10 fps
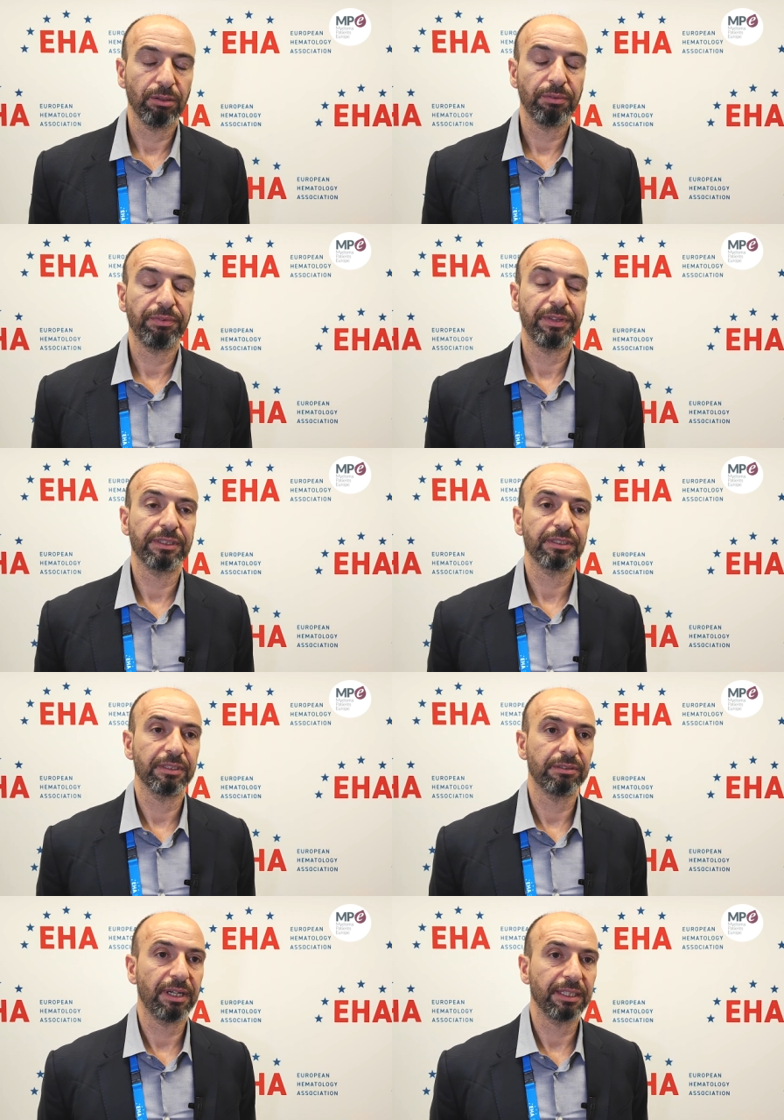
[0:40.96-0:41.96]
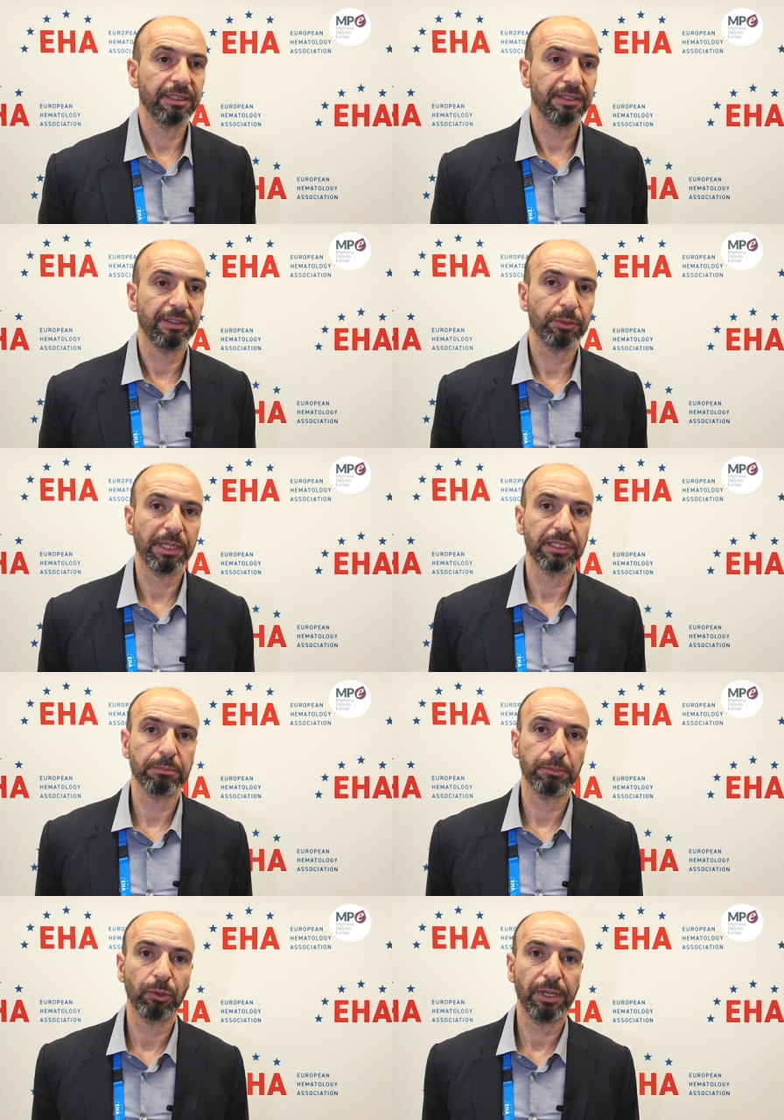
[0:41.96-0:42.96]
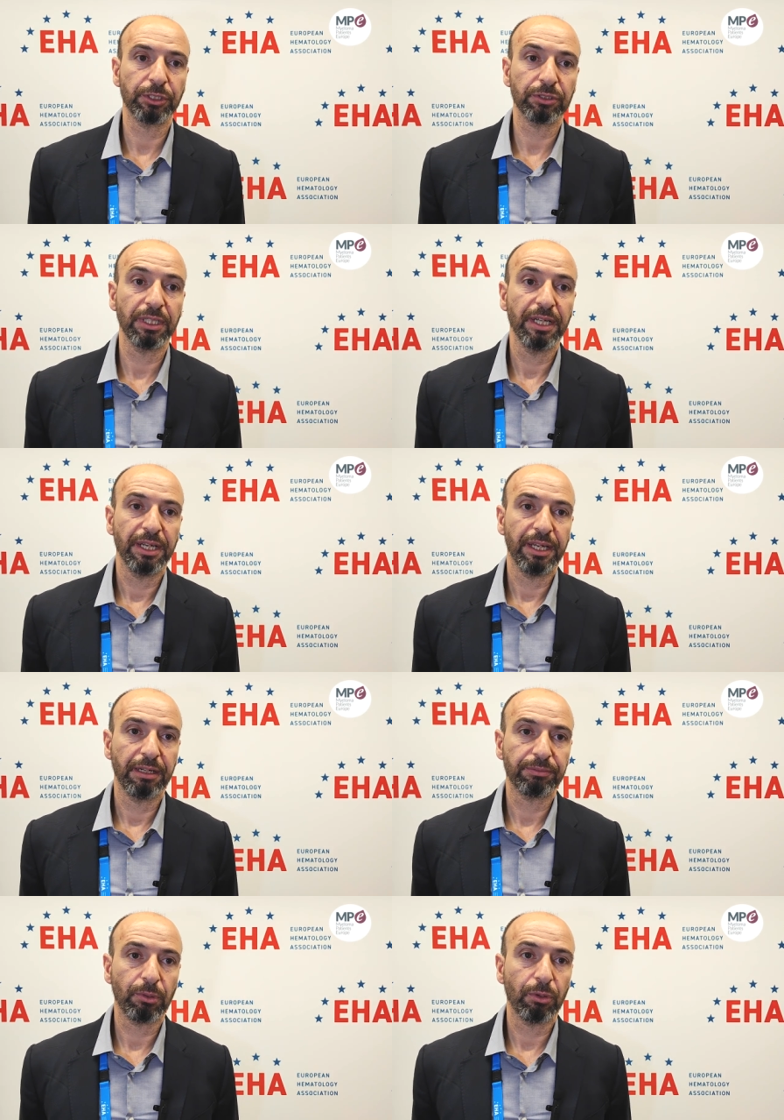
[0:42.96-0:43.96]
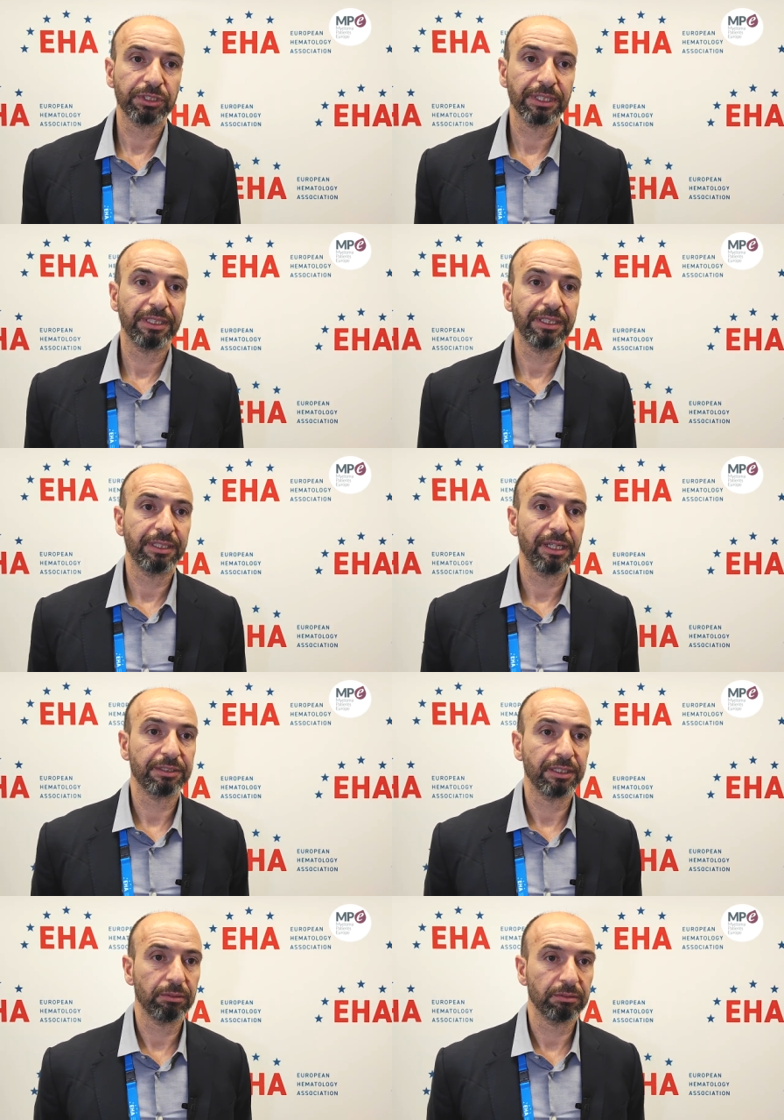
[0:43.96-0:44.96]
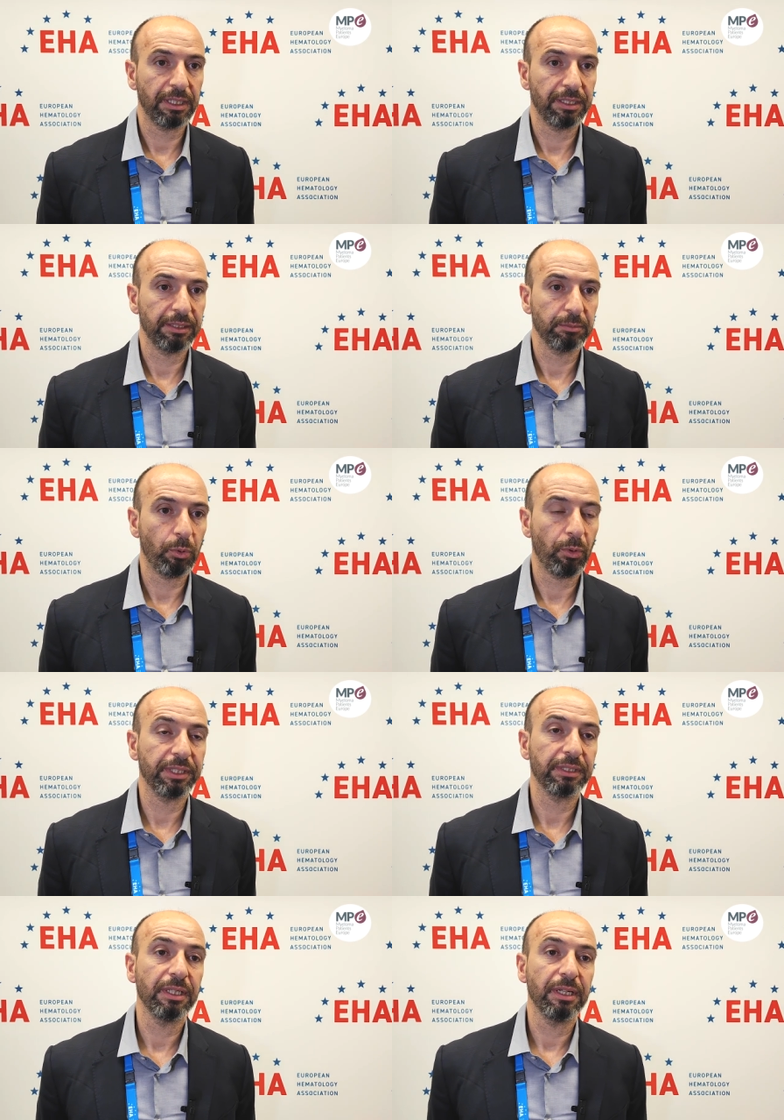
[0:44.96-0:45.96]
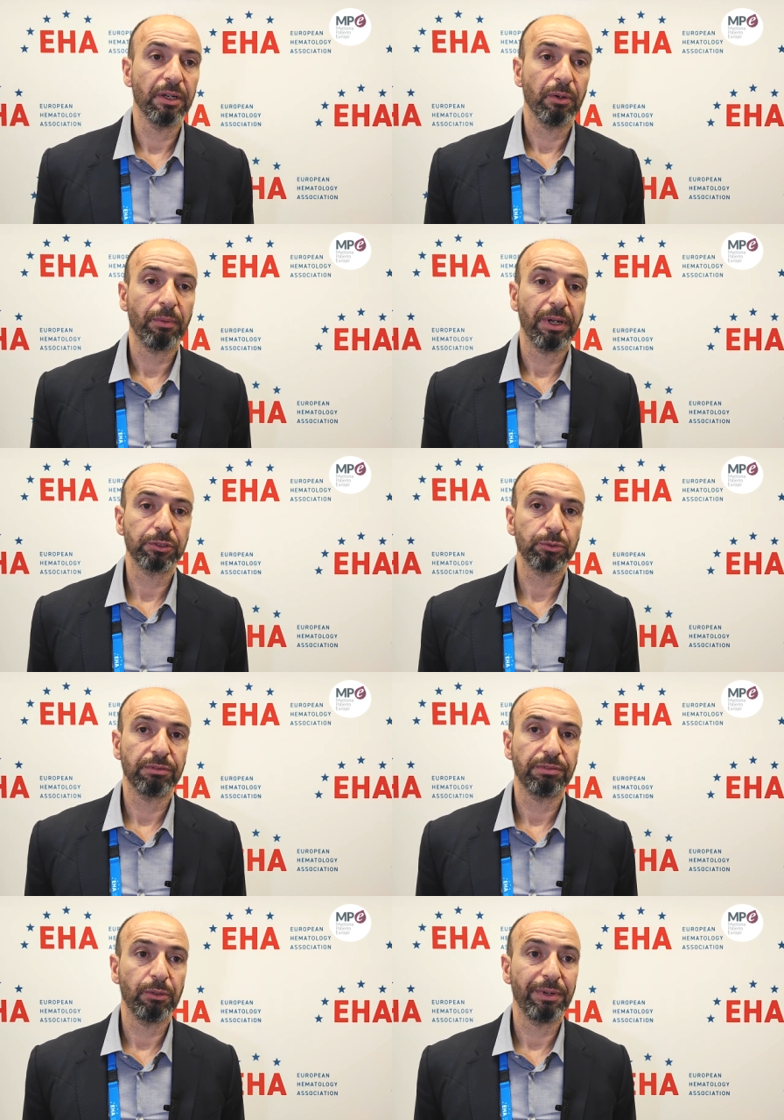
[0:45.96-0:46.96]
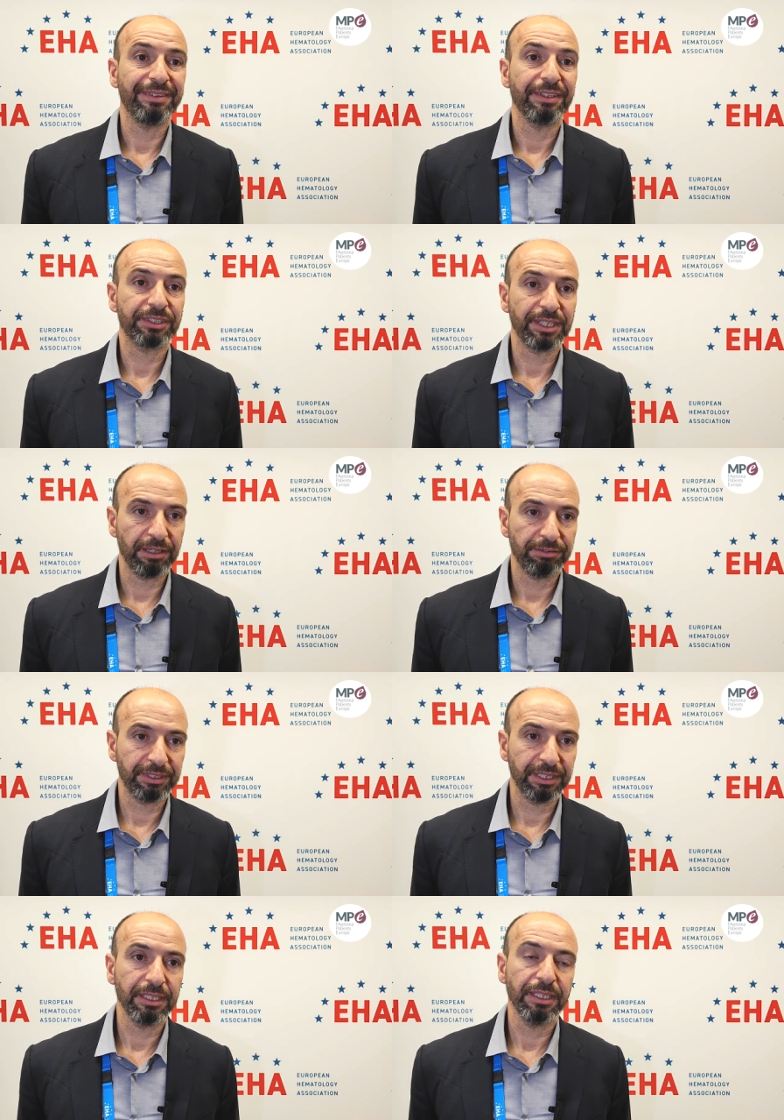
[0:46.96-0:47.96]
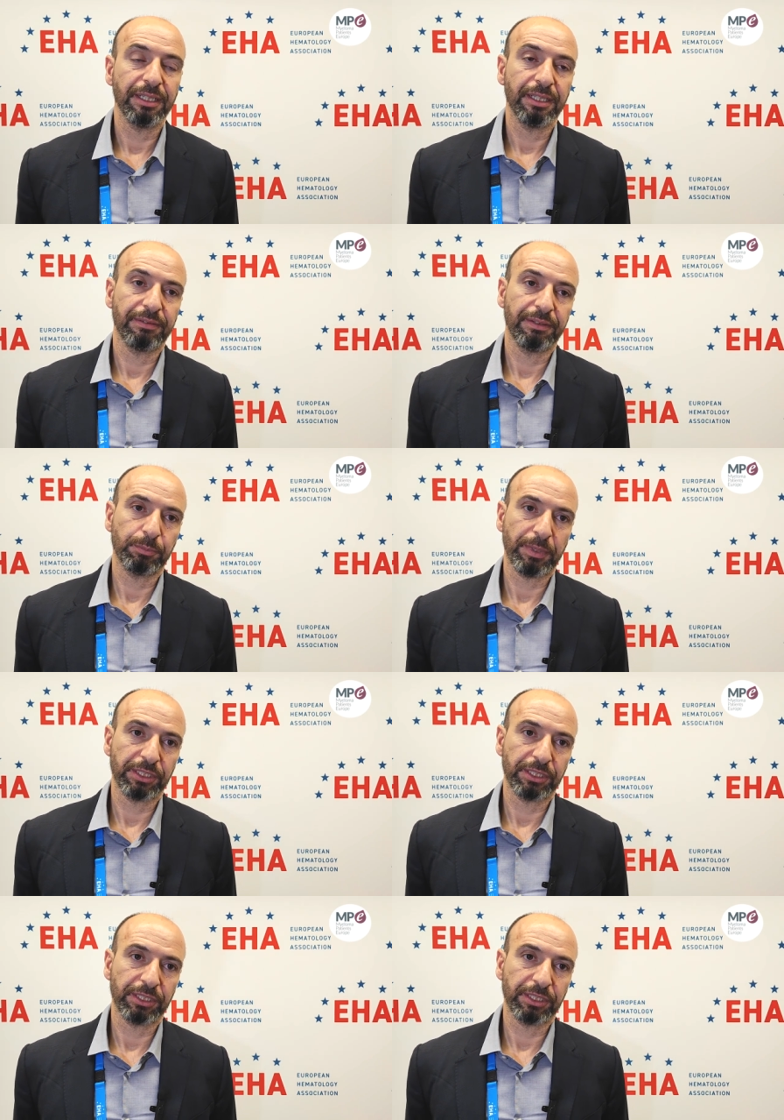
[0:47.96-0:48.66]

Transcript: of this drug in this patient population. And of course, a critical secondary endpoint was to evaluate the safety in these